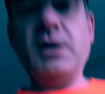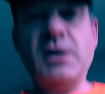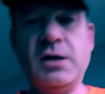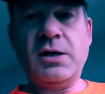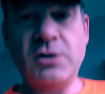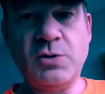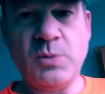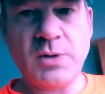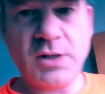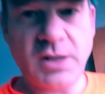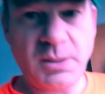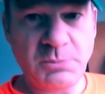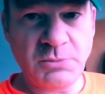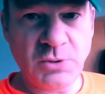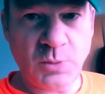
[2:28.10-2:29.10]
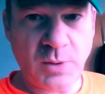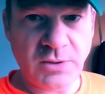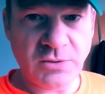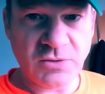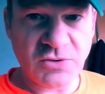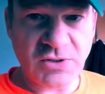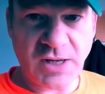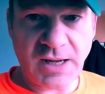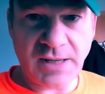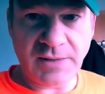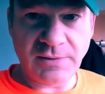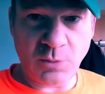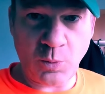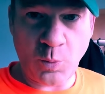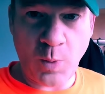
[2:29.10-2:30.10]
you will come to understand
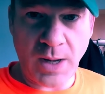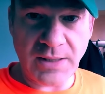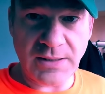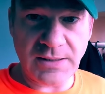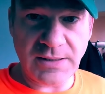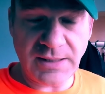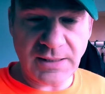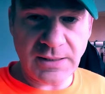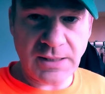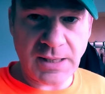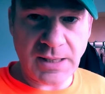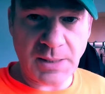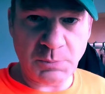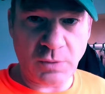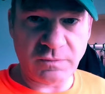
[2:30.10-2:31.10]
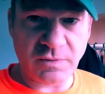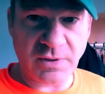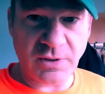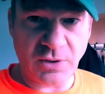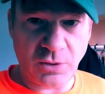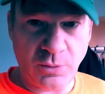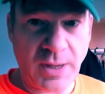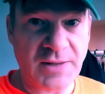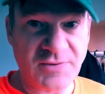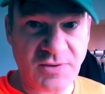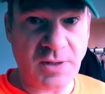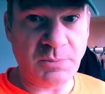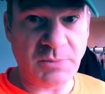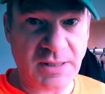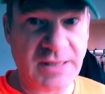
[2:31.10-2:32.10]
that what did come over you, and
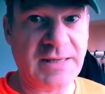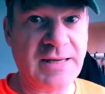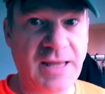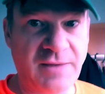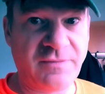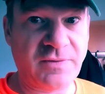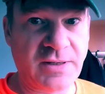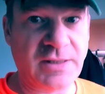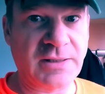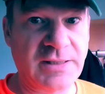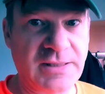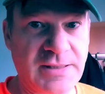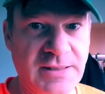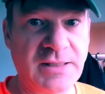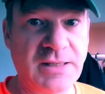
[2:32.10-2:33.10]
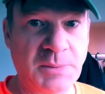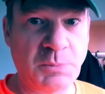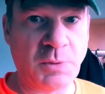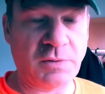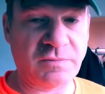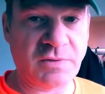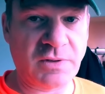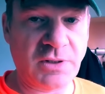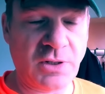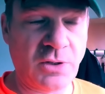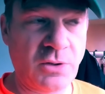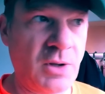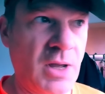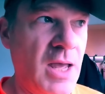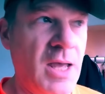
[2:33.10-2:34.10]
something definitely did come over you,